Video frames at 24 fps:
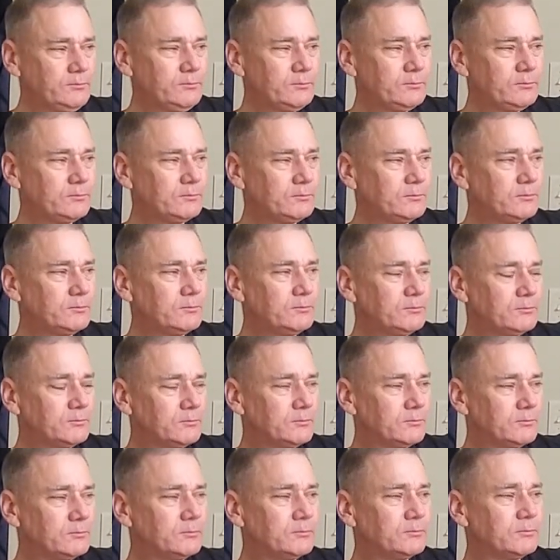
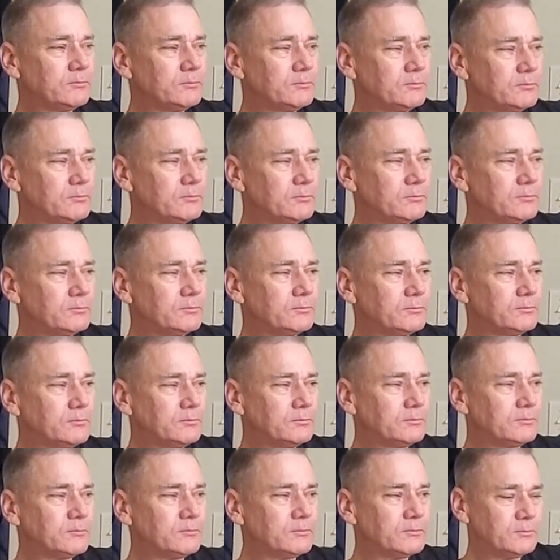
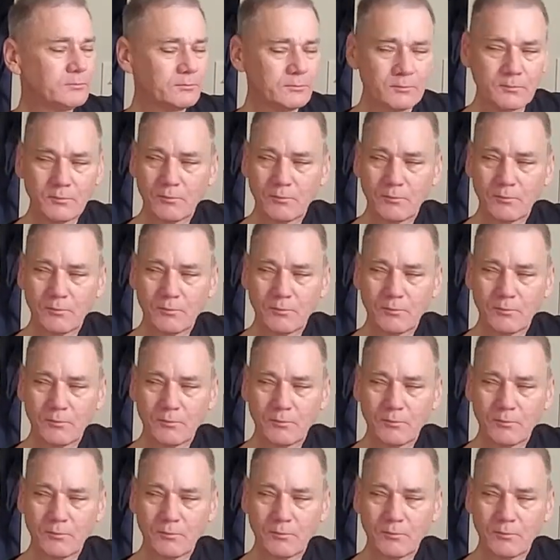No words are spoken by the person on screen.